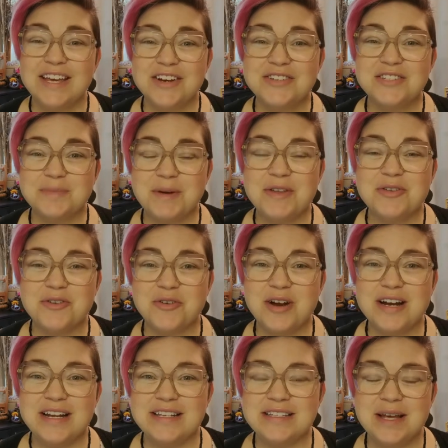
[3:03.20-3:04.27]
Here's some other
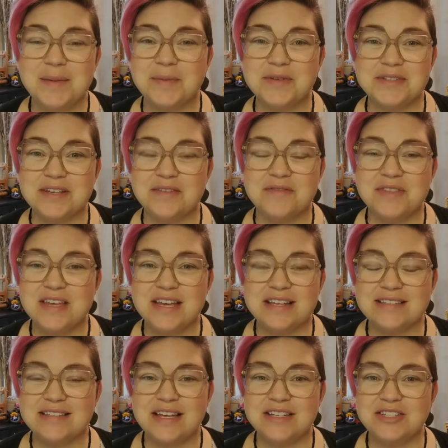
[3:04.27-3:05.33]
great examples of
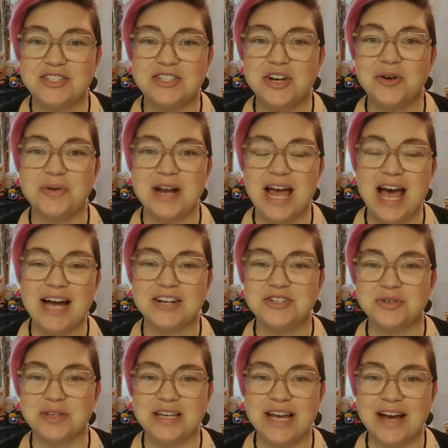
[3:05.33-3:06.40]
things that don't
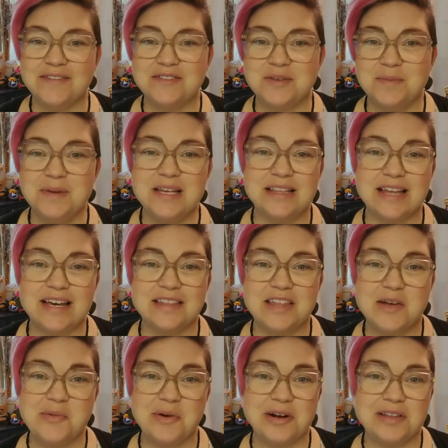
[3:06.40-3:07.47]
actually have to be like
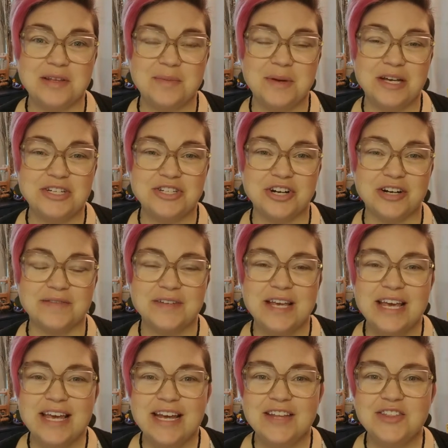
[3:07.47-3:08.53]
they were in the picture.
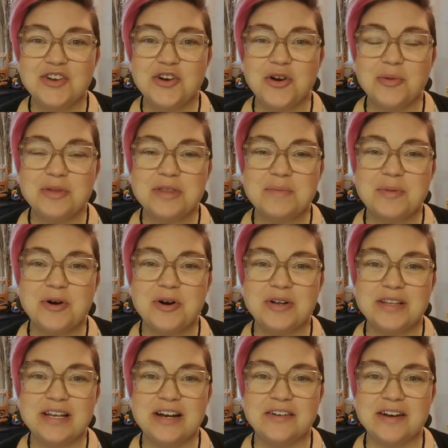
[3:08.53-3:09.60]
In The Girl with the
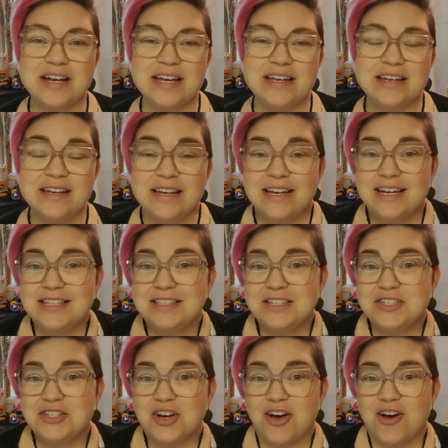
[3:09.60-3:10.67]
Pearl Earring, it's a
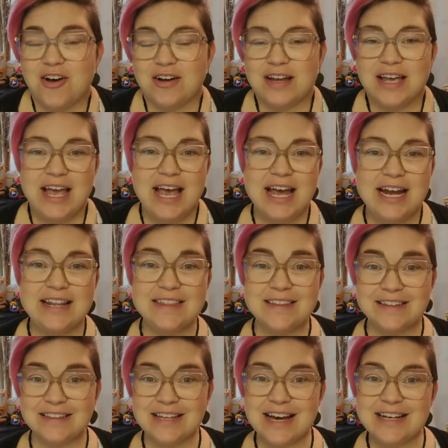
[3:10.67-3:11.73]
dog, and in
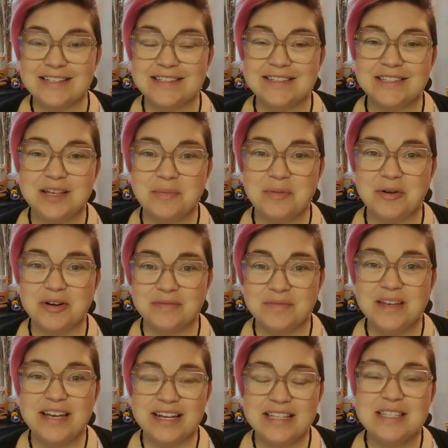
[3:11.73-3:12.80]
The Last Supper,
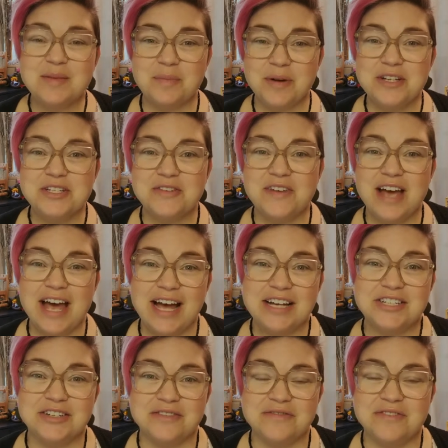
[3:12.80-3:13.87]
it's a bunch of
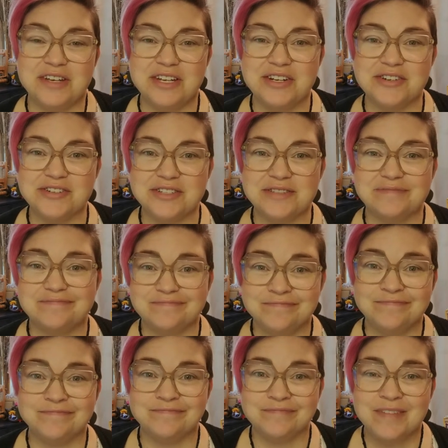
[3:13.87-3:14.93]
action figures.
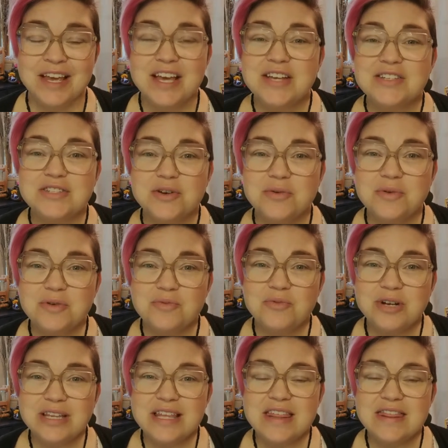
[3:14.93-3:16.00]
Hmm. So
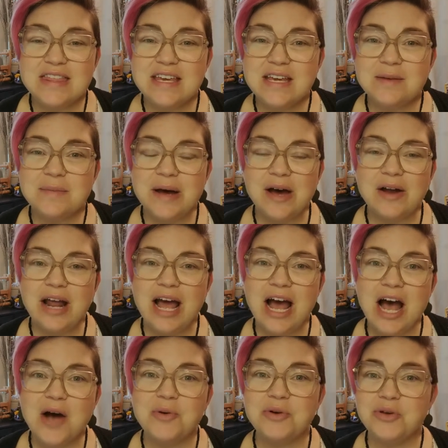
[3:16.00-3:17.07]
really think about
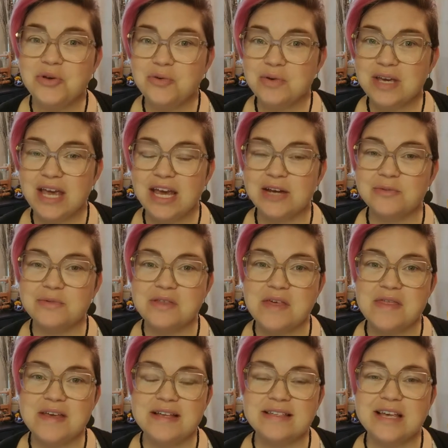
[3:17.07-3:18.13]
how you can with the
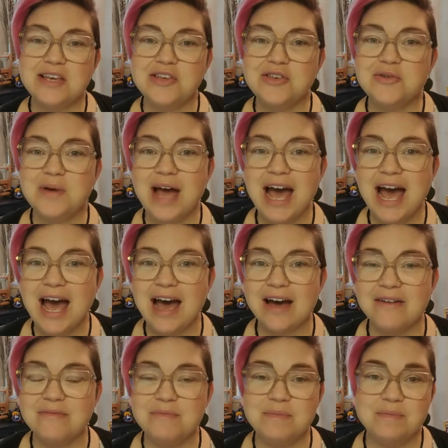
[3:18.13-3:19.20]
things that you
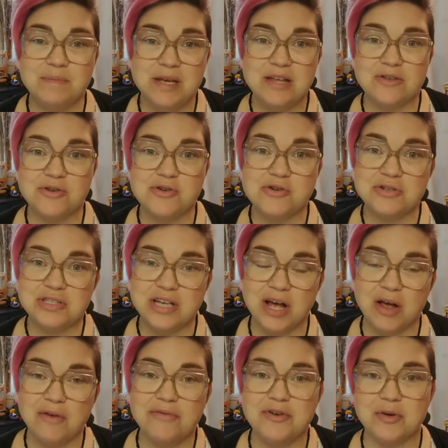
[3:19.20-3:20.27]
have, either
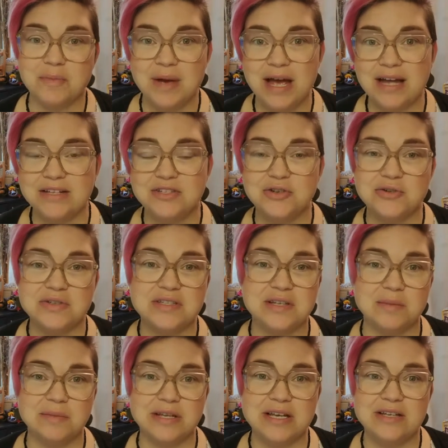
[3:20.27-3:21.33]
yourself, your pets, your
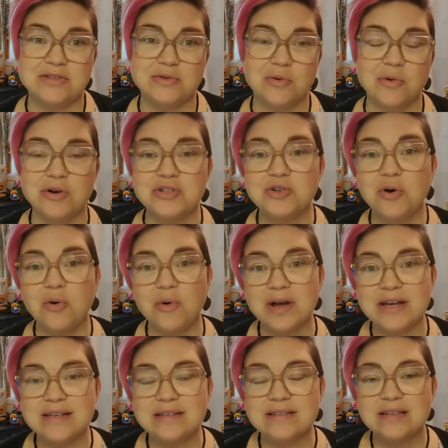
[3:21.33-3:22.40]
siblings, or
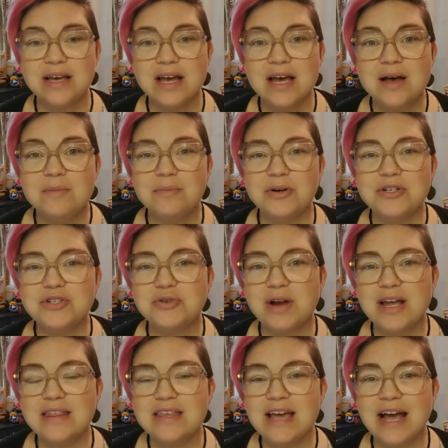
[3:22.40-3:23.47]
toys,
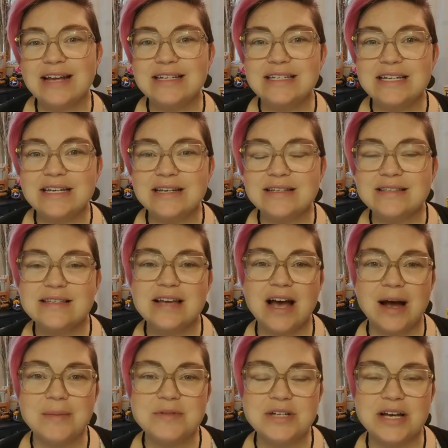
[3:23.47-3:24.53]
portray the ideas, the
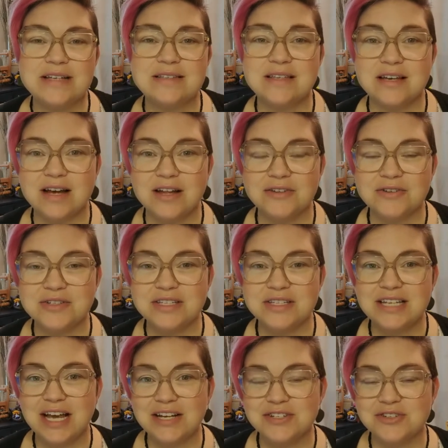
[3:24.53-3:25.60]
objects, the colors, the
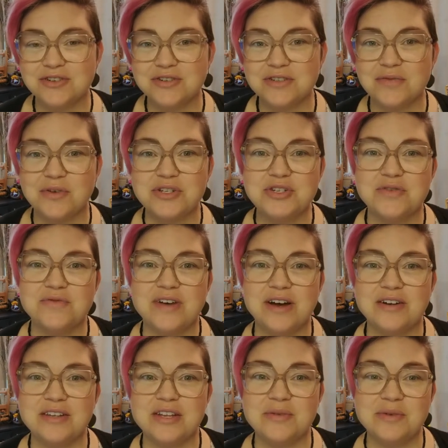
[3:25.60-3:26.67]
textures of what you
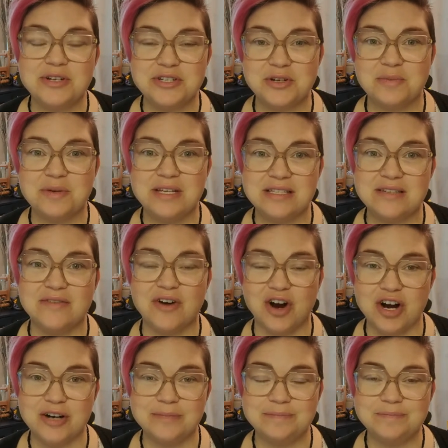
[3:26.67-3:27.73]
found in the original piece of
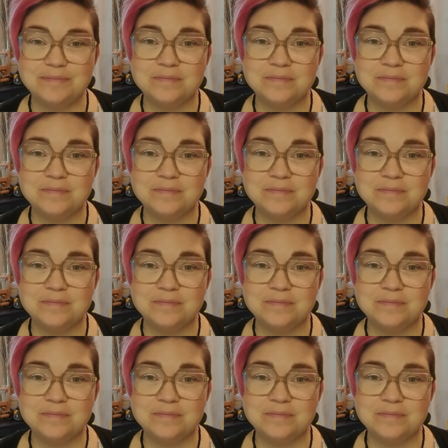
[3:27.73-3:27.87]
art.